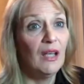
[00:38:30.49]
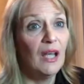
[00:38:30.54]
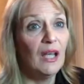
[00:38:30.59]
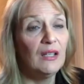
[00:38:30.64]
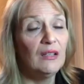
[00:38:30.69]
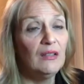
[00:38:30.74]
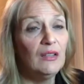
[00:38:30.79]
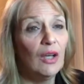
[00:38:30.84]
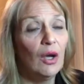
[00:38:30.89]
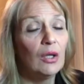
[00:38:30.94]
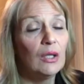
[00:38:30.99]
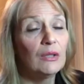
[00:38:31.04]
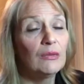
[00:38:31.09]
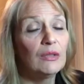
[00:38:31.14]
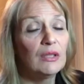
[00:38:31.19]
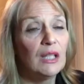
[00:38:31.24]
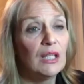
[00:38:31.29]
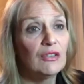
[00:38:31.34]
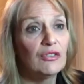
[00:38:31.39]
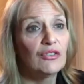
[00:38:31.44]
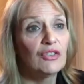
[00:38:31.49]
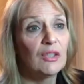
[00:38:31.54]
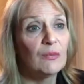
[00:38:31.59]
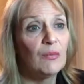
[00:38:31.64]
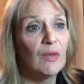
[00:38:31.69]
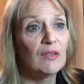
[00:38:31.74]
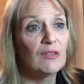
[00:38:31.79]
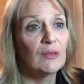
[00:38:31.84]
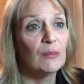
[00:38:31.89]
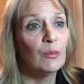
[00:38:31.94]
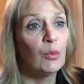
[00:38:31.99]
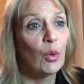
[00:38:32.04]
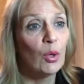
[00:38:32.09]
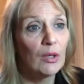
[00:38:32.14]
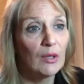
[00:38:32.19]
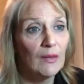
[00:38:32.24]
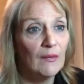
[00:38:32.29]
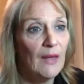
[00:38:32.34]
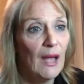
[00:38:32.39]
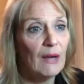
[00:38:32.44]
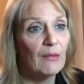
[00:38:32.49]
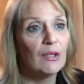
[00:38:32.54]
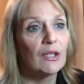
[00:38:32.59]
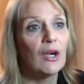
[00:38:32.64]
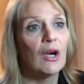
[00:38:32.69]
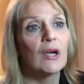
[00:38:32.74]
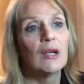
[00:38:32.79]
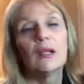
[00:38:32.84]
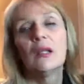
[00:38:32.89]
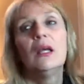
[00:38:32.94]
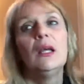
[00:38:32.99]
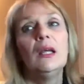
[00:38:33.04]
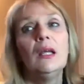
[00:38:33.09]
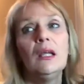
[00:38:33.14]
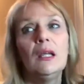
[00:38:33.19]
And the only relationship that's important in that regard